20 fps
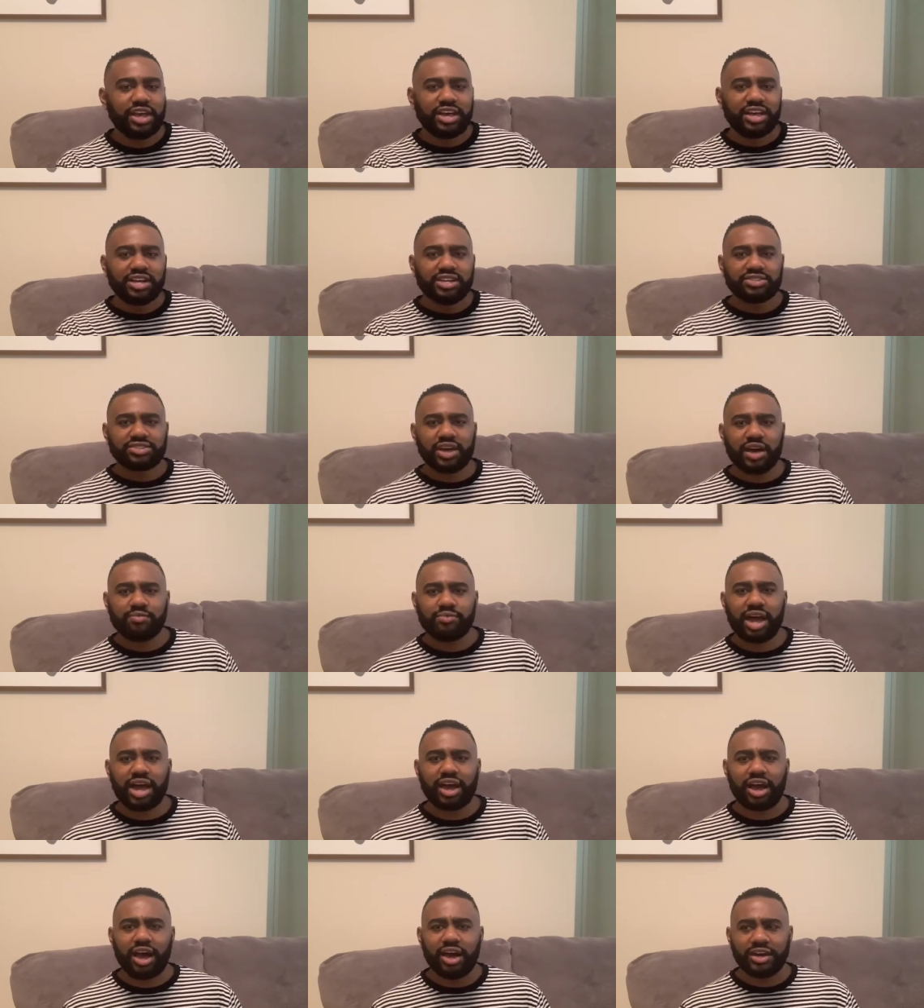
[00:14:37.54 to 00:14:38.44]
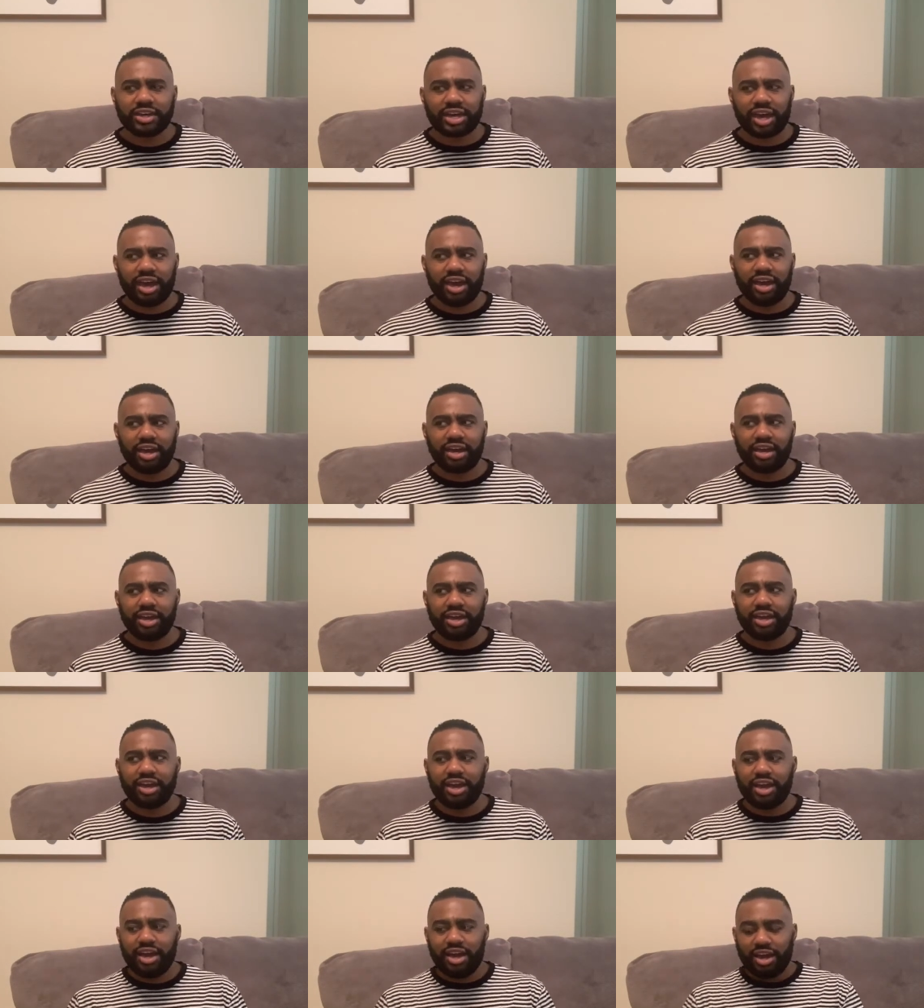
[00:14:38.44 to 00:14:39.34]
So I'm like, okay.
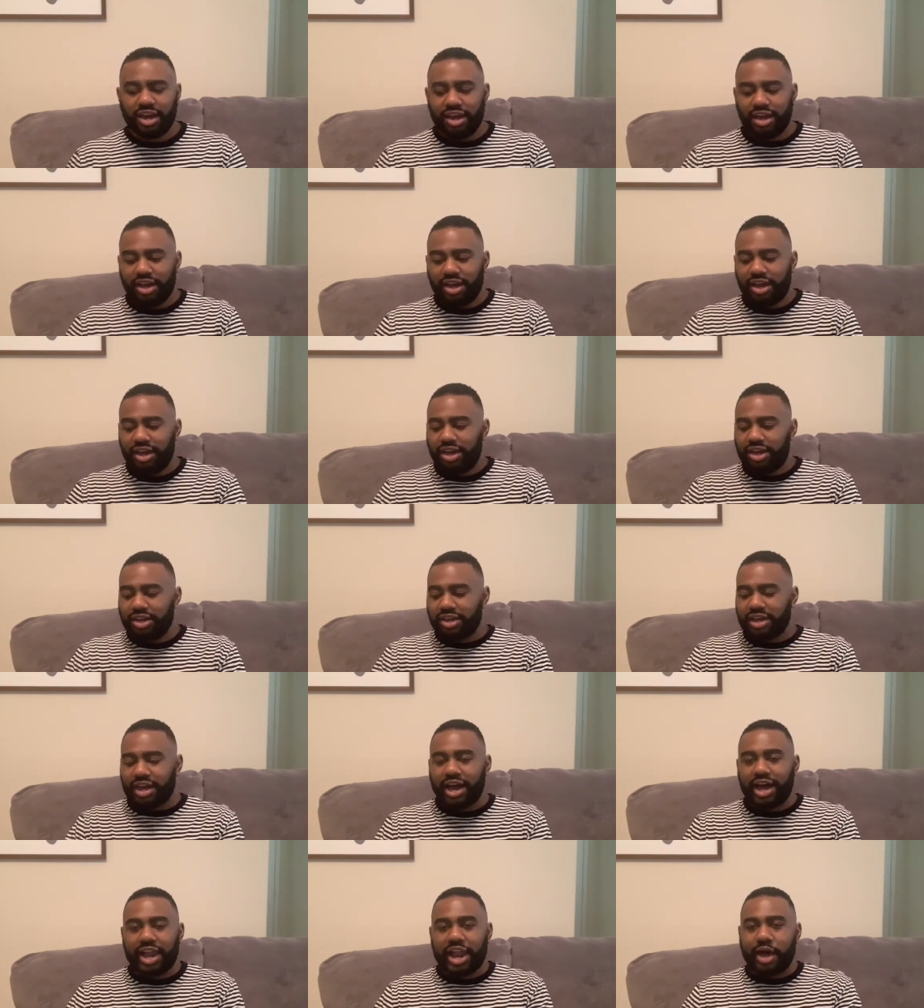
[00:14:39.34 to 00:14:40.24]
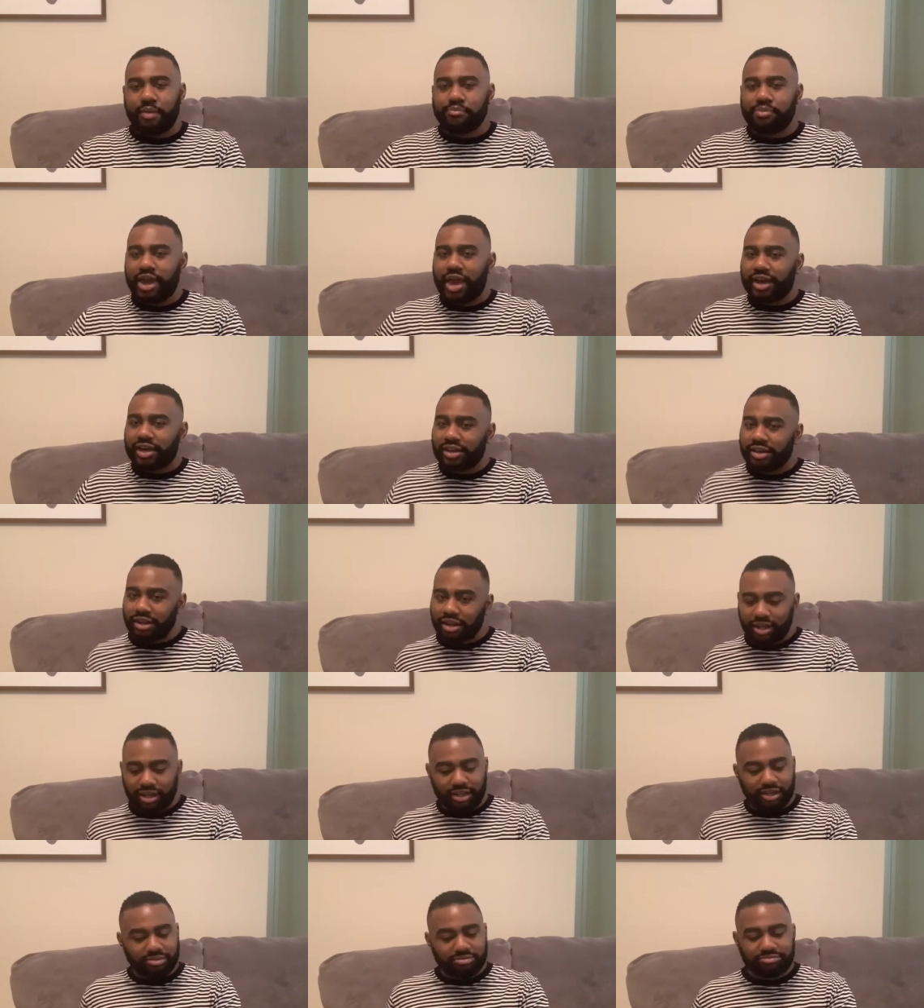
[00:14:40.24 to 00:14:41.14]
Y'all, I'm backing
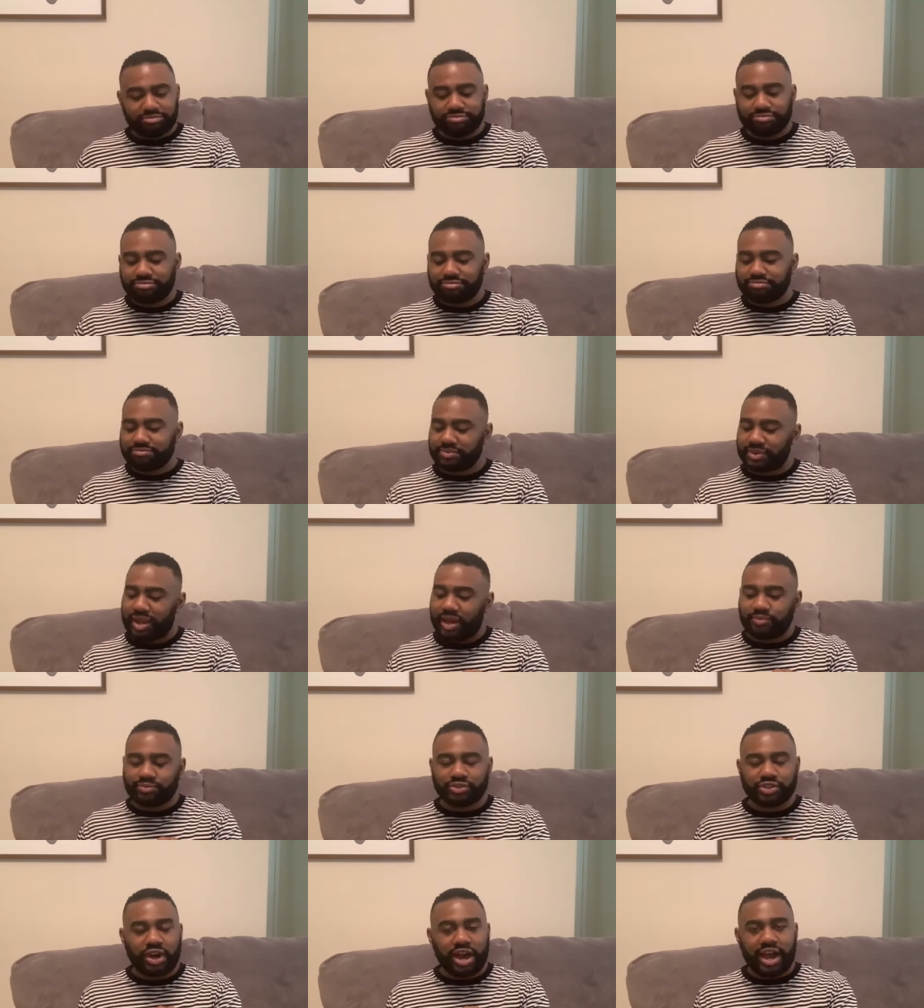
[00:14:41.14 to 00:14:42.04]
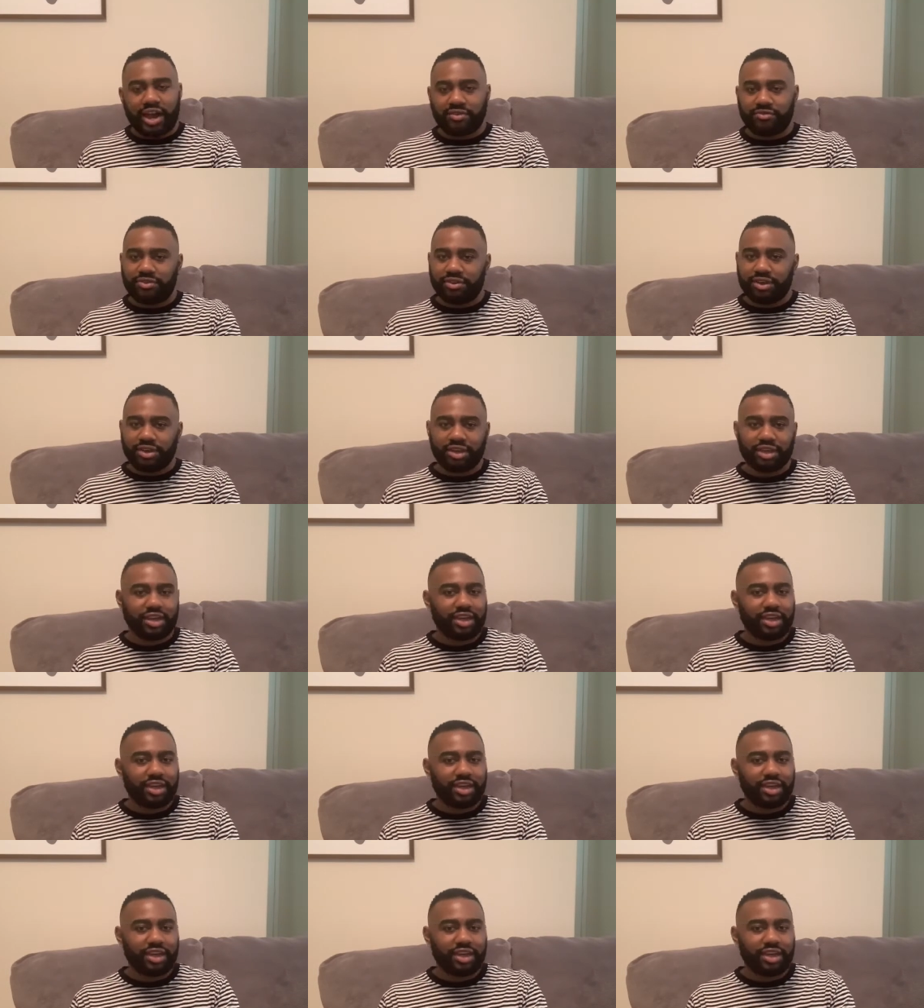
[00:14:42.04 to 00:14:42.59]
up. I'm driving.